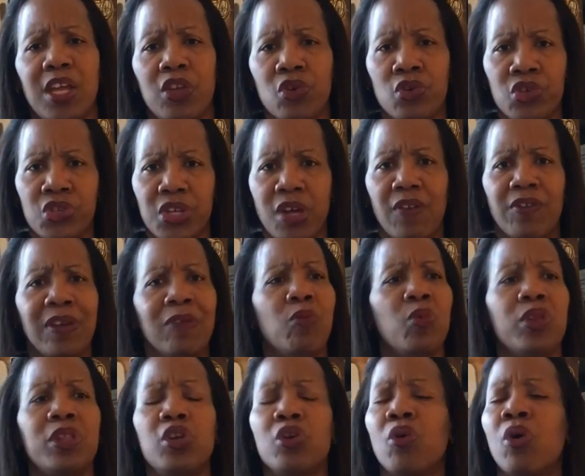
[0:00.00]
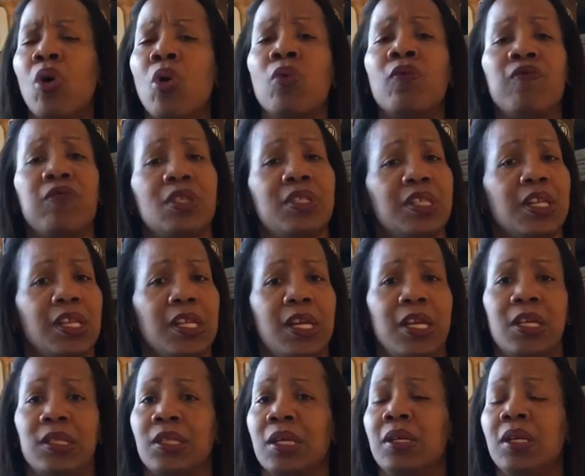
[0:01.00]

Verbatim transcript: yourself, even with your own facilities.